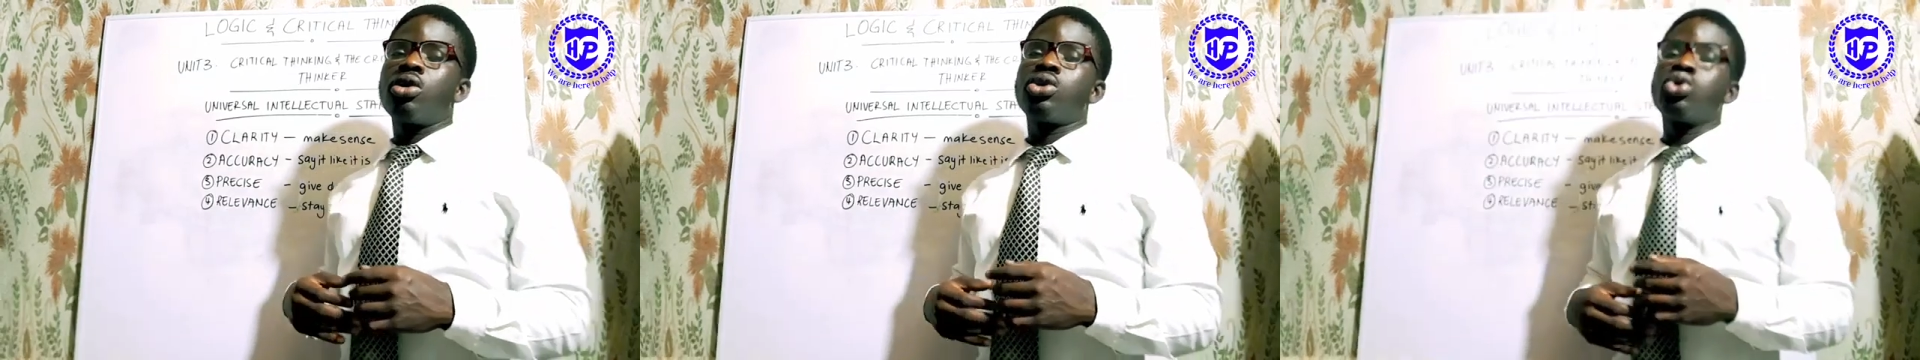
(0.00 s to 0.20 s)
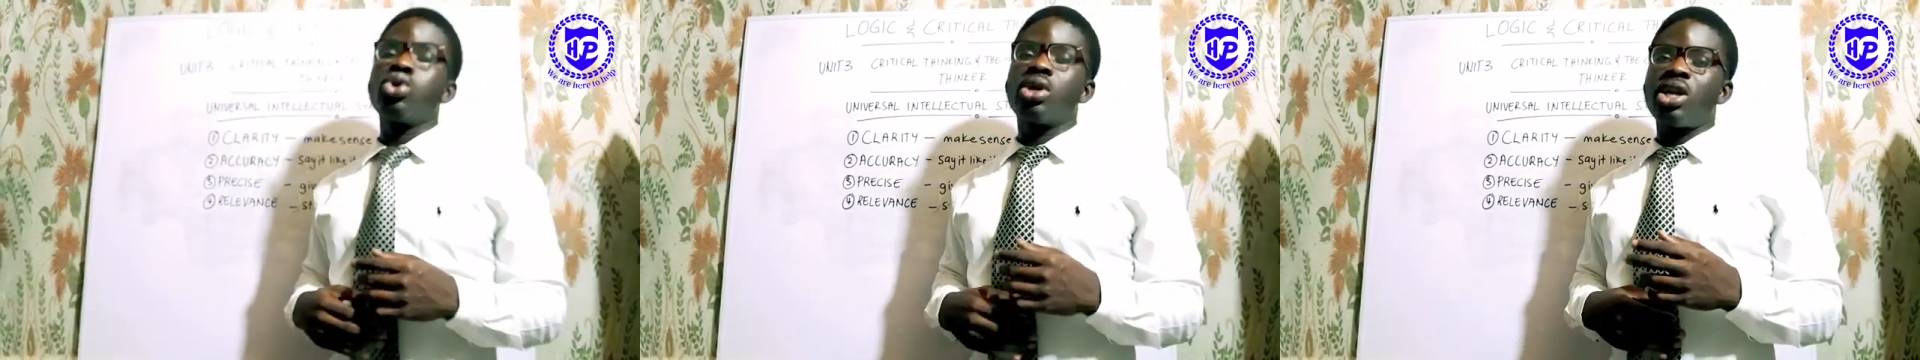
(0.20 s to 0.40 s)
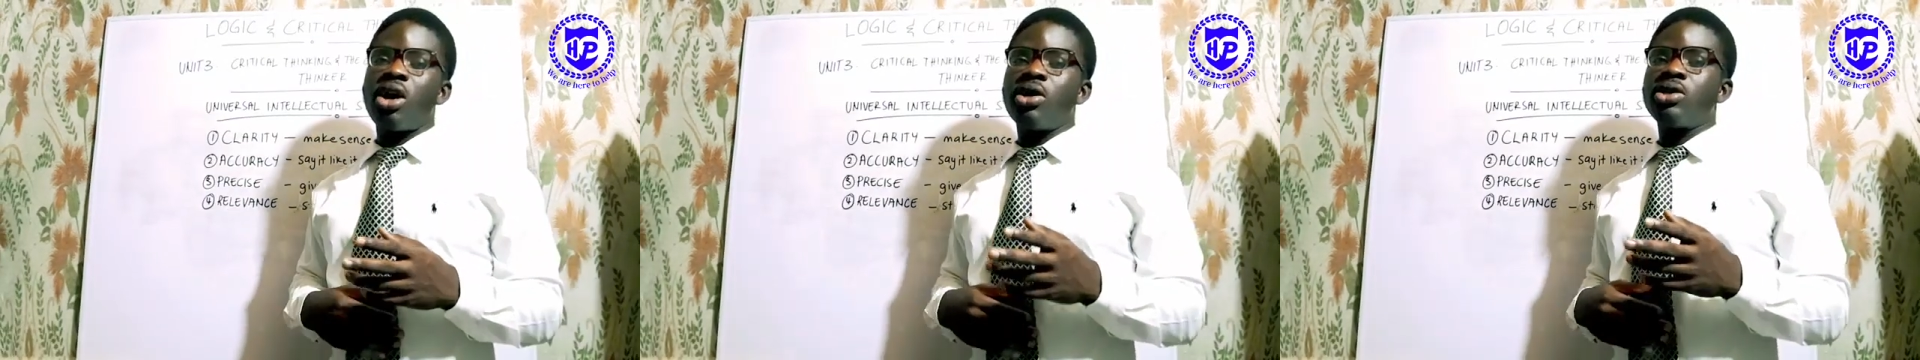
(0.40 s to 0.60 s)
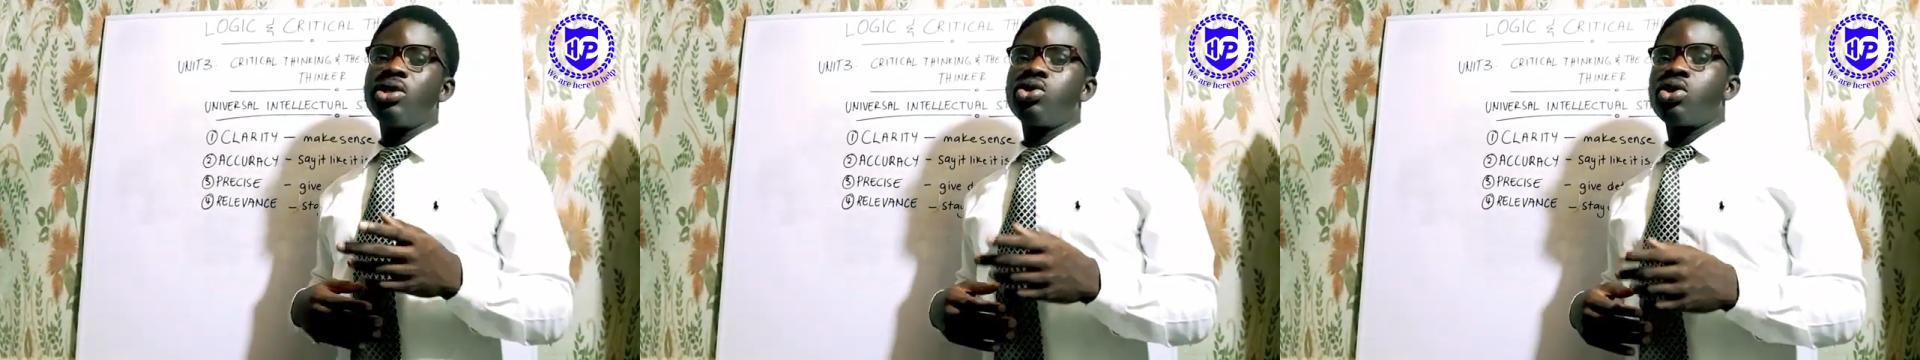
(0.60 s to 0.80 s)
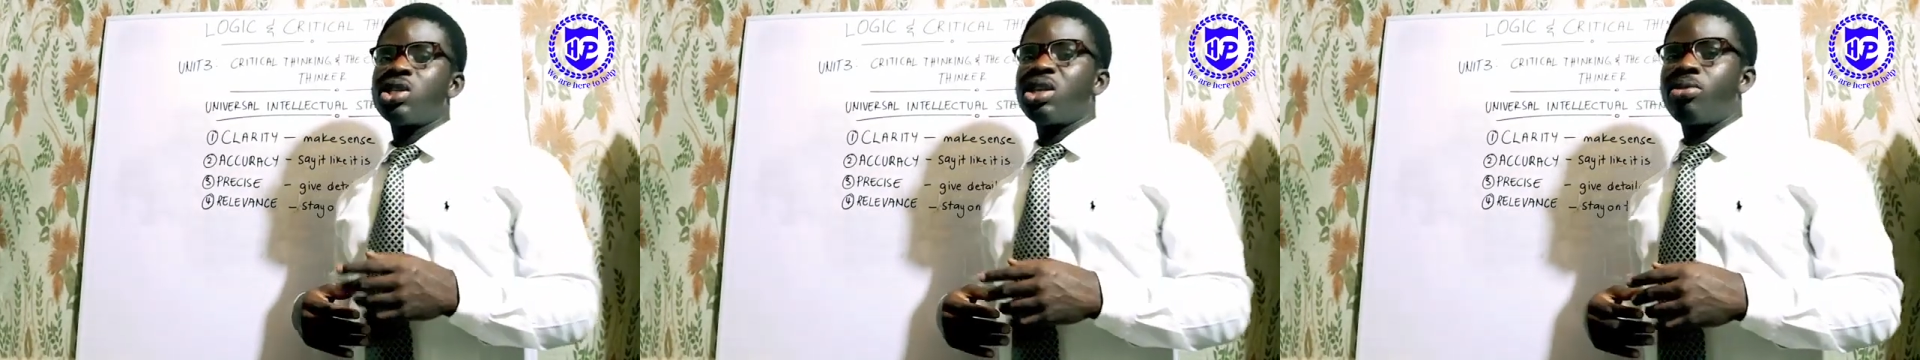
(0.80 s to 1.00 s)
So
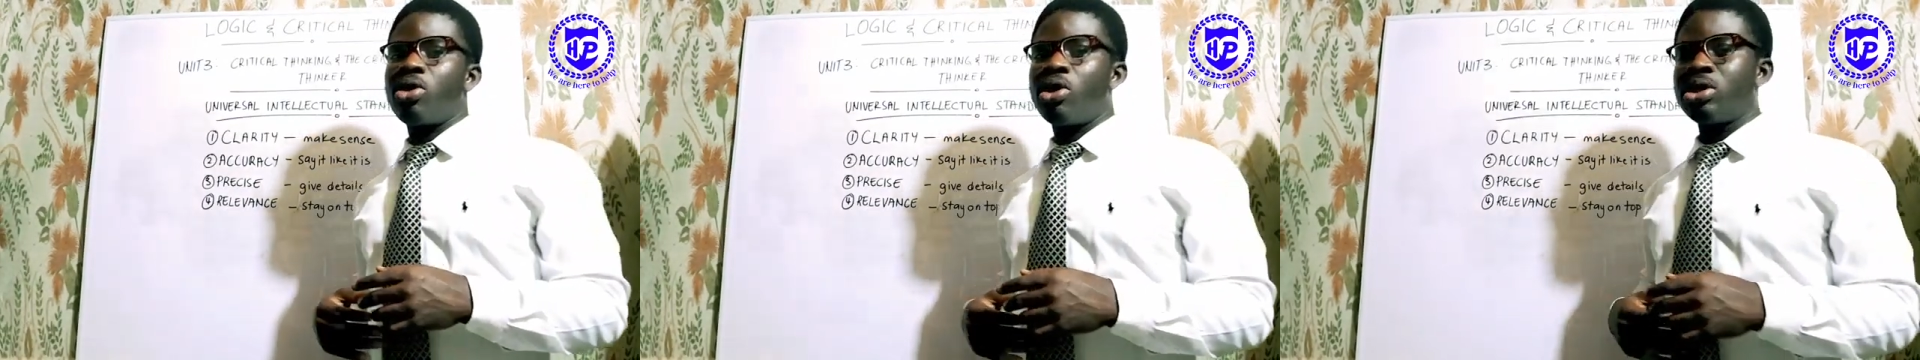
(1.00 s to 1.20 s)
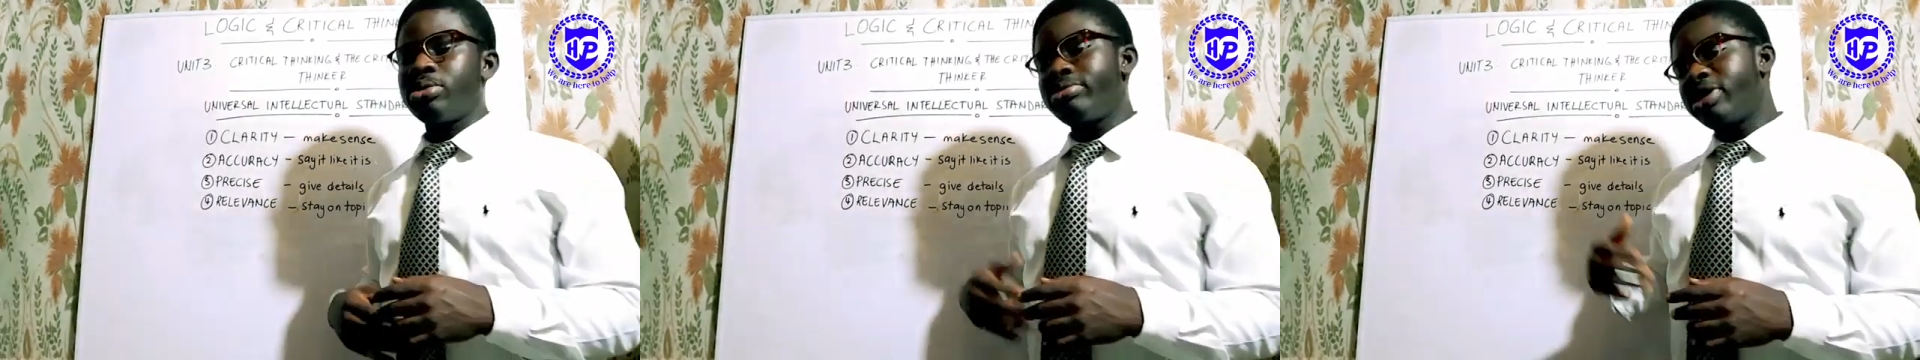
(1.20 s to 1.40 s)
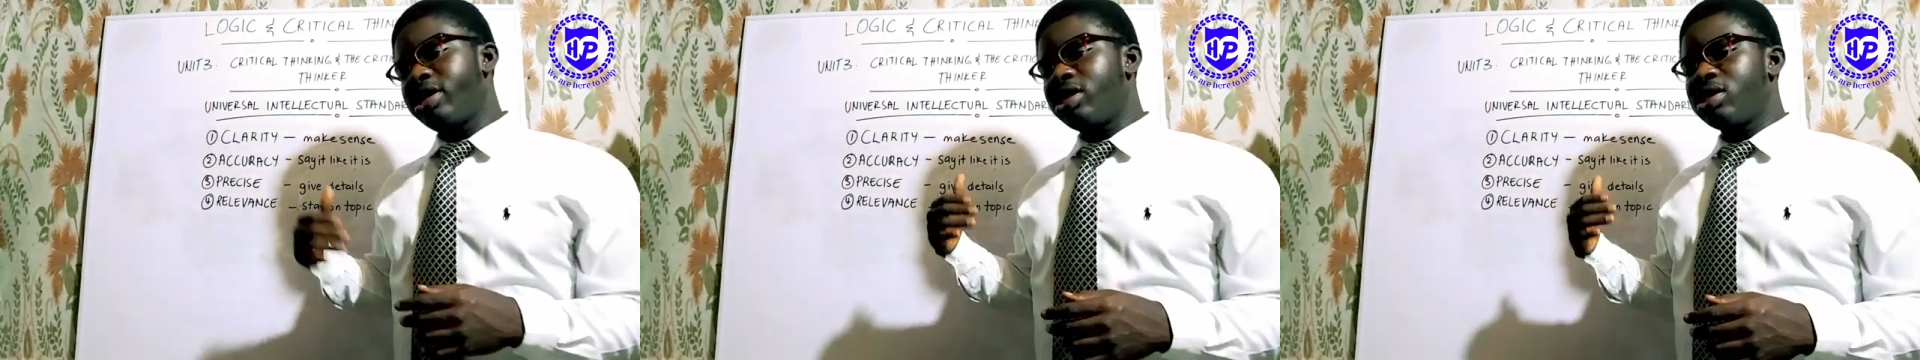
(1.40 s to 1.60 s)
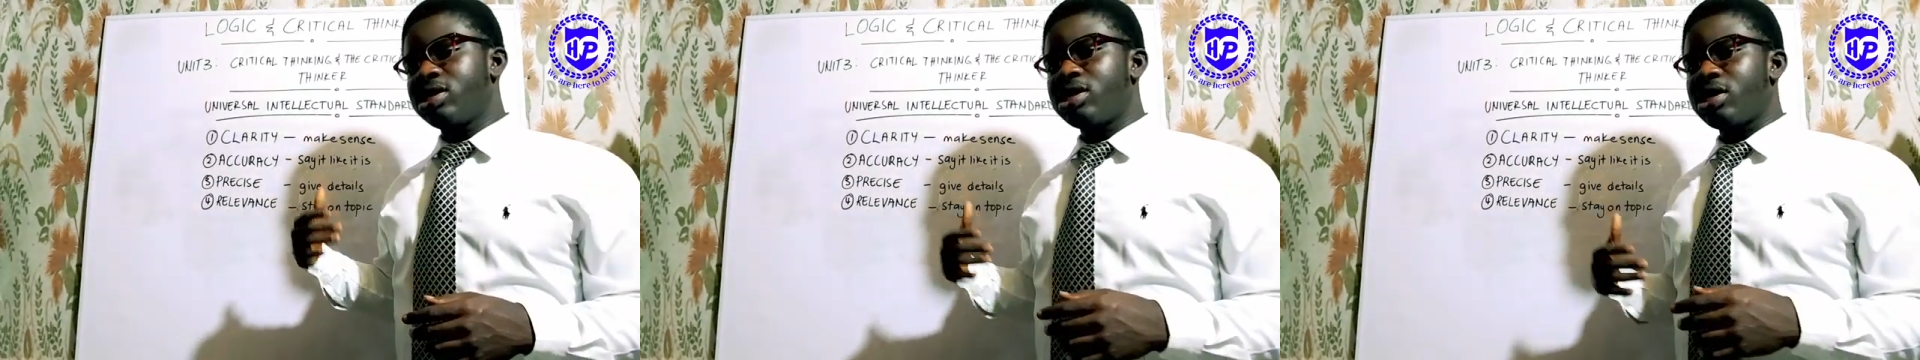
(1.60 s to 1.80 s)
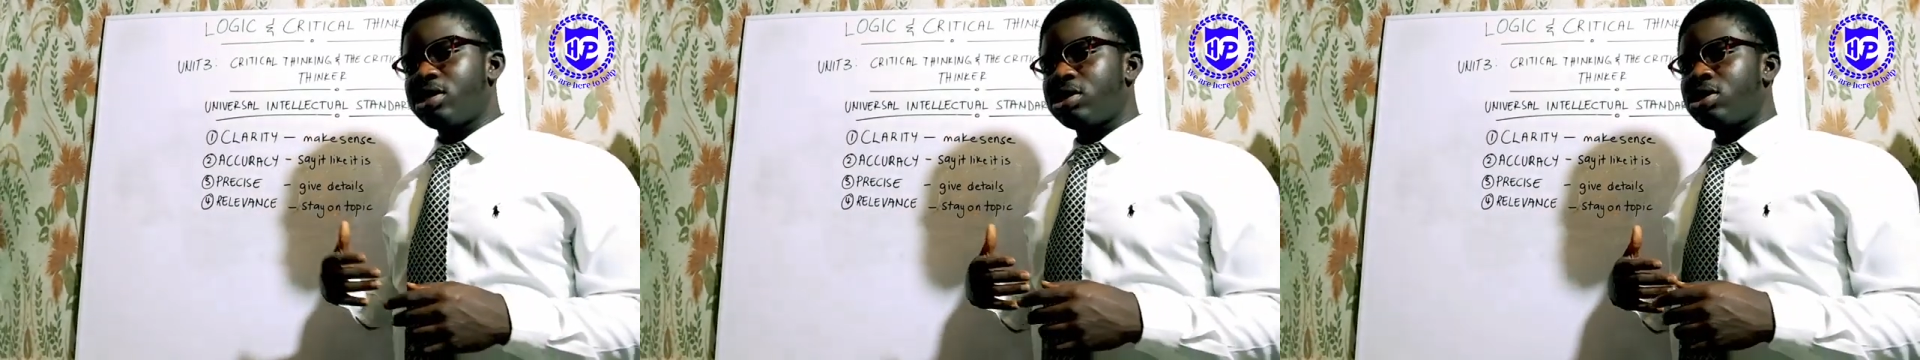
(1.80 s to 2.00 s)
clarity talks about making
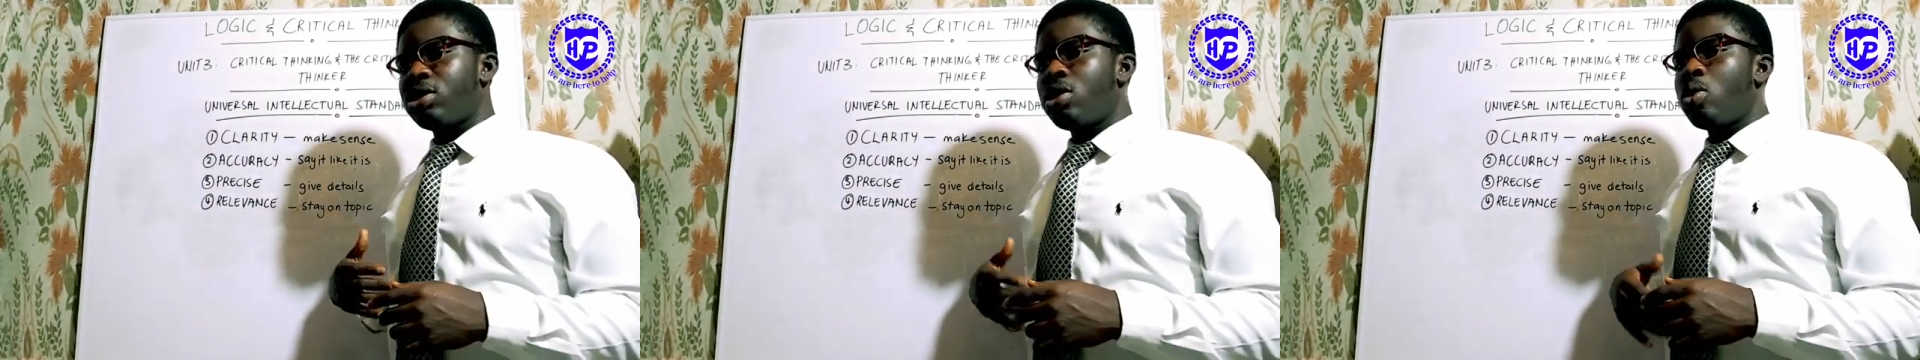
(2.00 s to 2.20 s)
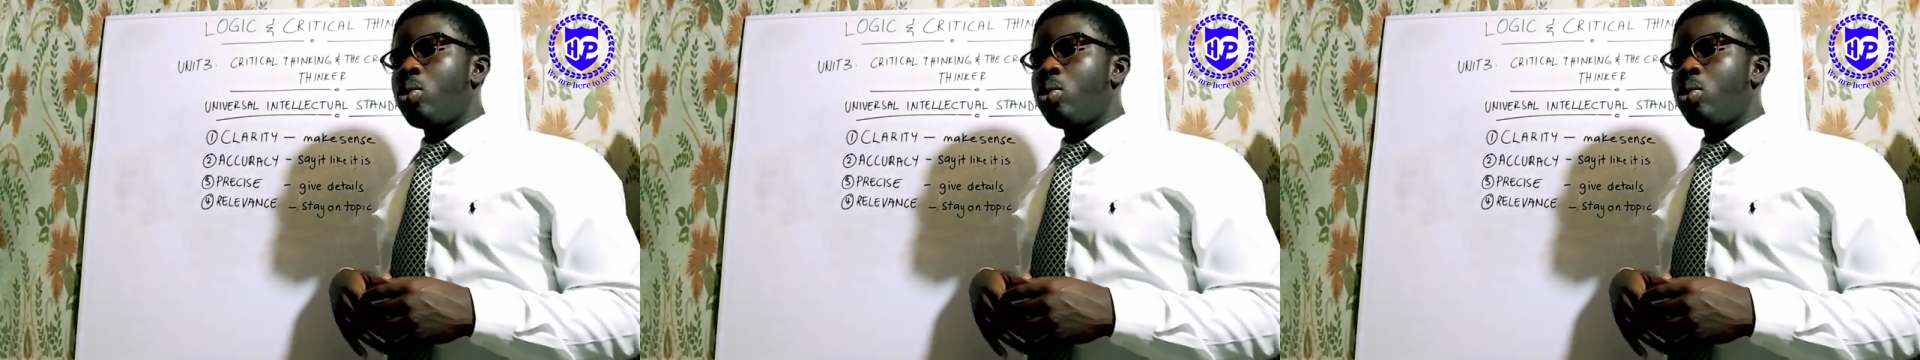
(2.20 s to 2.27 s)
sense.